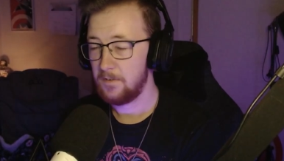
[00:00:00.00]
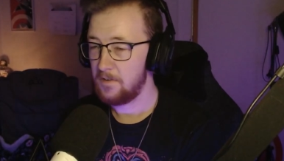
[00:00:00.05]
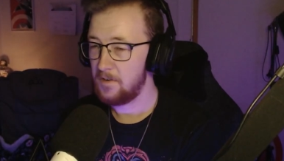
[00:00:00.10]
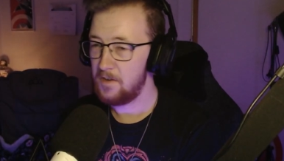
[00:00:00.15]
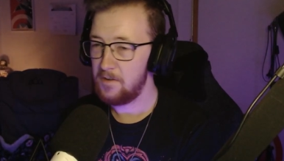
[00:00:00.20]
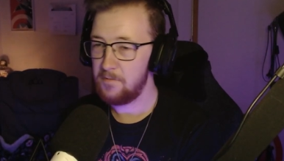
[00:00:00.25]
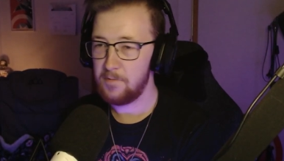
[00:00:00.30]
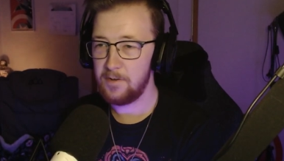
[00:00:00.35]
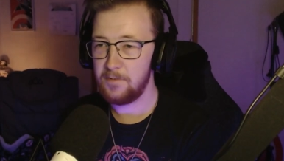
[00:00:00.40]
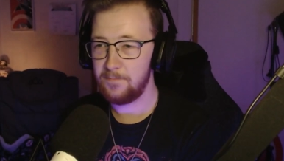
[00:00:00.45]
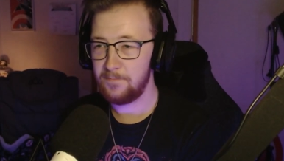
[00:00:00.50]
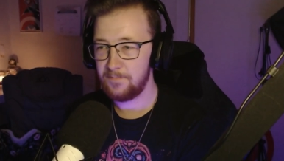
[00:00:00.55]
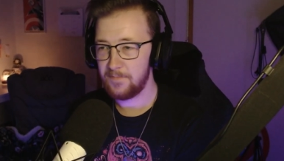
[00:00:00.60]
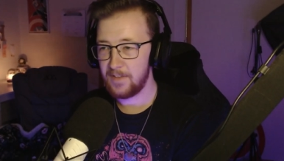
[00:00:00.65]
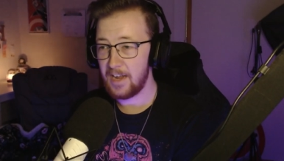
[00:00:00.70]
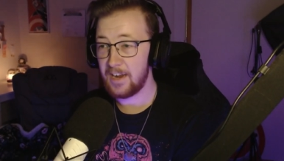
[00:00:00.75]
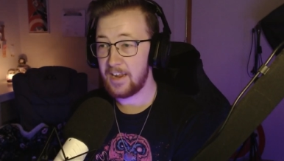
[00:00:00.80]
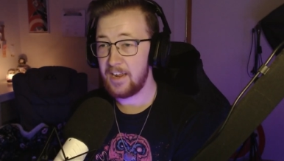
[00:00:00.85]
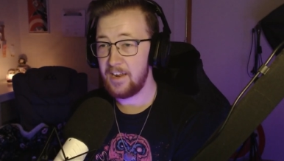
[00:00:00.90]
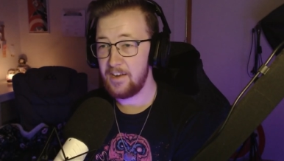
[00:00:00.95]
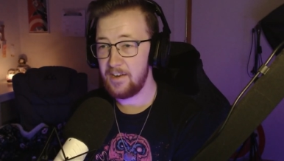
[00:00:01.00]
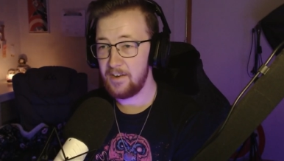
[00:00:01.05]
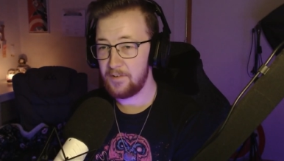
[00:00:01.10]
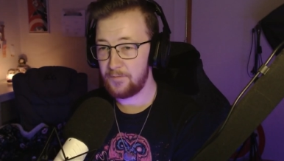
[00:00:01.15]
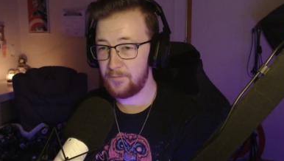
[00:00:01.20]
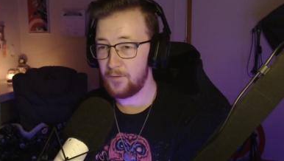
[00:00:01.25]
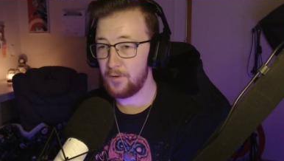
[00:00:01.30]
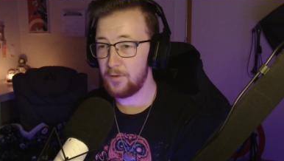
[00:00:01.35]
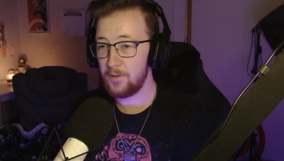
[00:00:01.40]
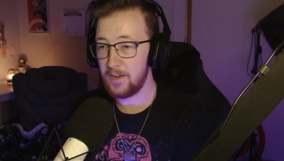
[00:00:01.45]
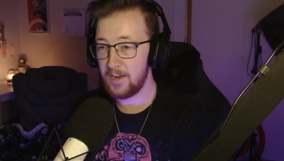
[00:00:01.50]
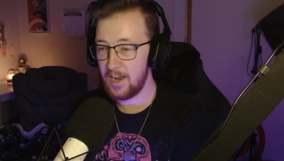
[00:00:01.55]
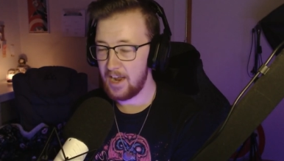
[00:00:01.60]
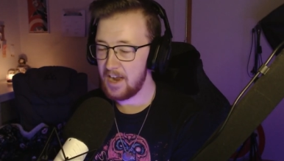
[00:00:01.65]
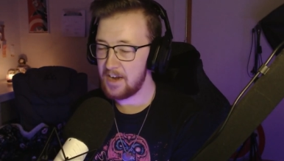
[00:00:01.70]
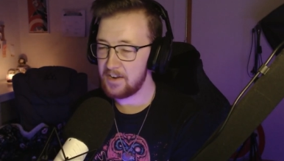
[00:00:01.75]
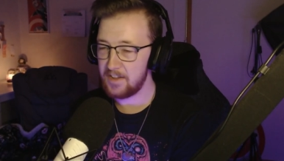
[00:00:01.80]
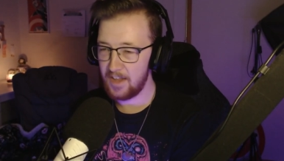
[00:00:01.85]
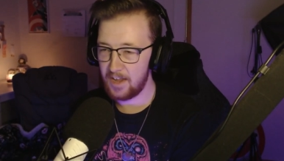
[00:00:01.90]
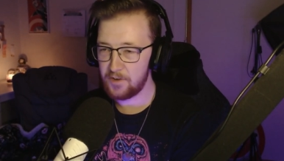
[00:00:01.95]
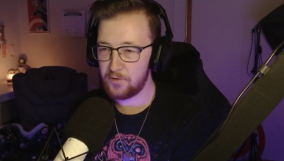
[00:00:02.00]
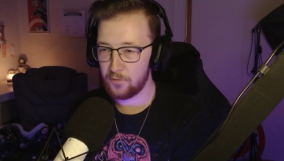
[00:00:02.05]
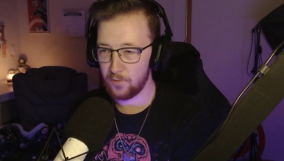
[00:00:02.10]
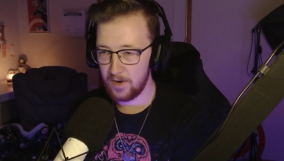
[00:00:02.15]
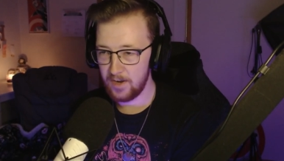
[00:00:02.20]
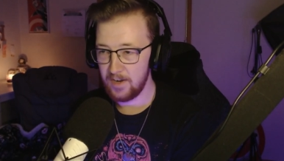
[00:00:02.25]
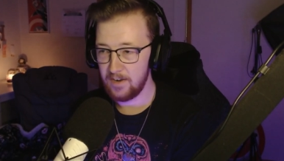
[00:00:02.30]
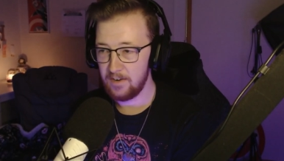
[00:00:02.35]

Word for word: Oh, well, that kid is falling out of that tree.